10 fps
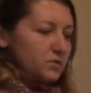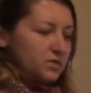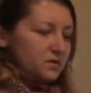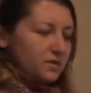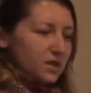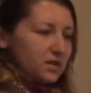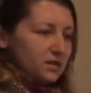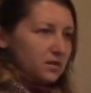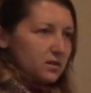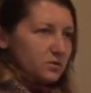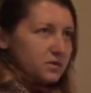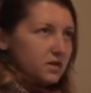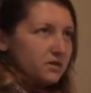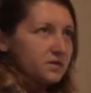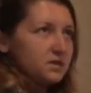Which I feel like
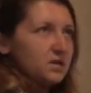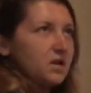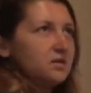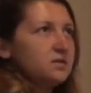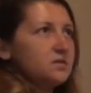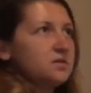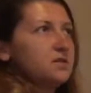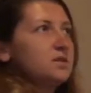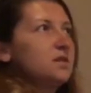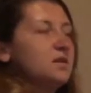ourselves as adults,